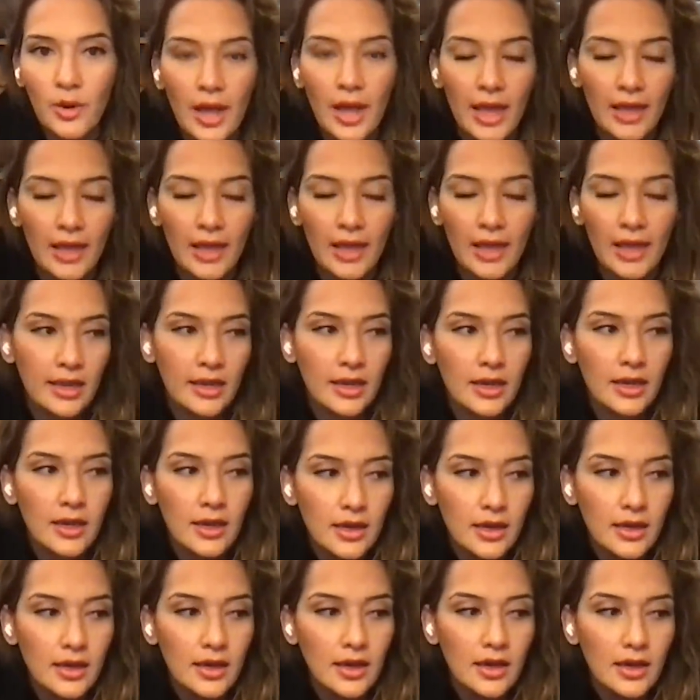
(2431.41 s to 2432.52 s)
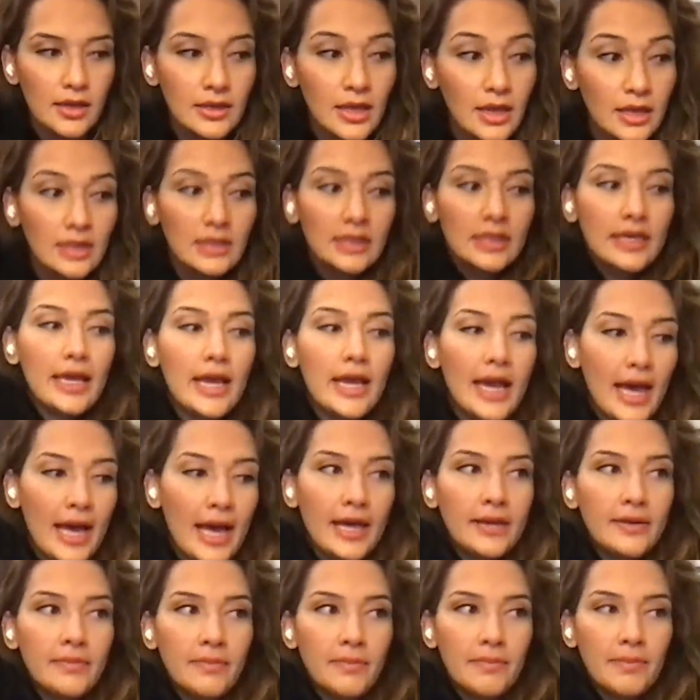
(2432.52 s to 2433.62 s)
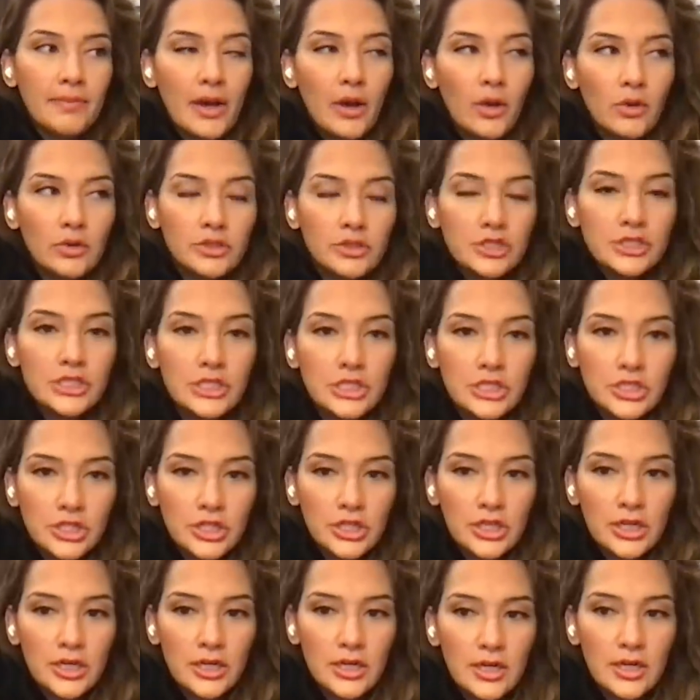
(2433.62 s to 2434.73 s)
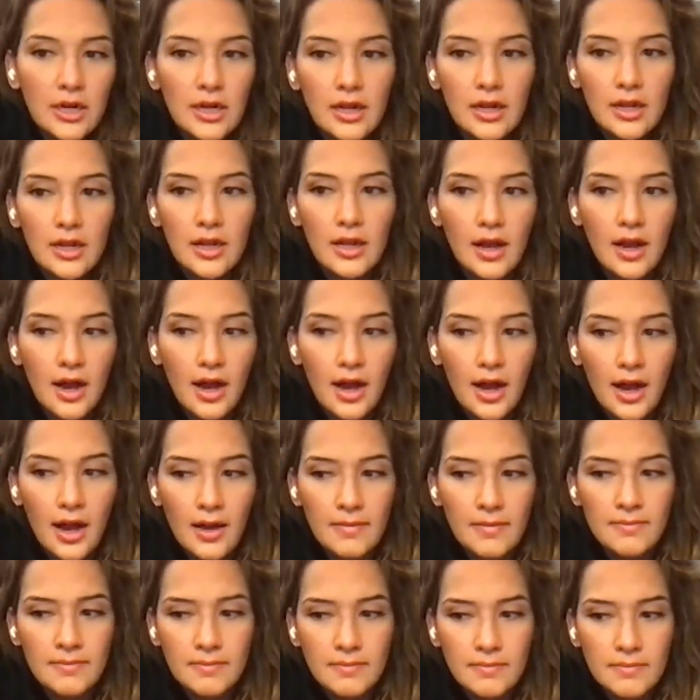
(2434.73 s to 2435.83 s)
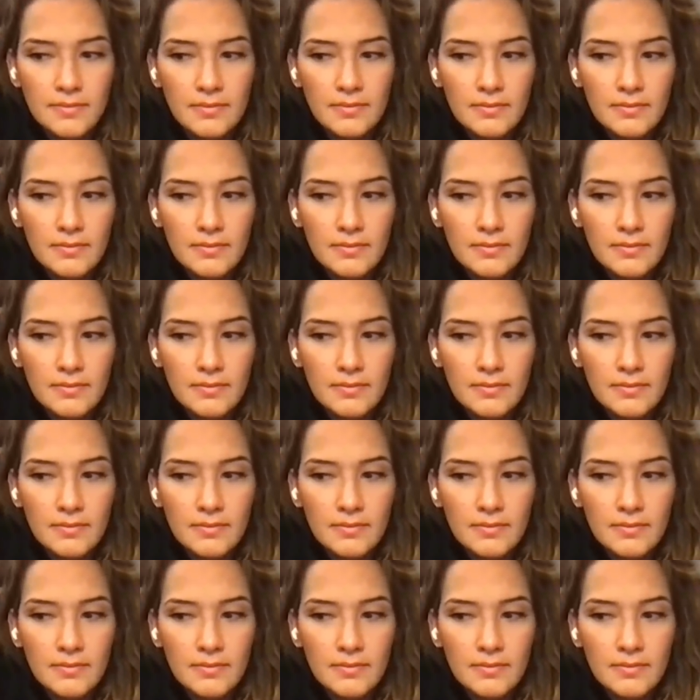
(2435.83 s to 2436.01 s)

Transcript: And like luckily I had my older sister um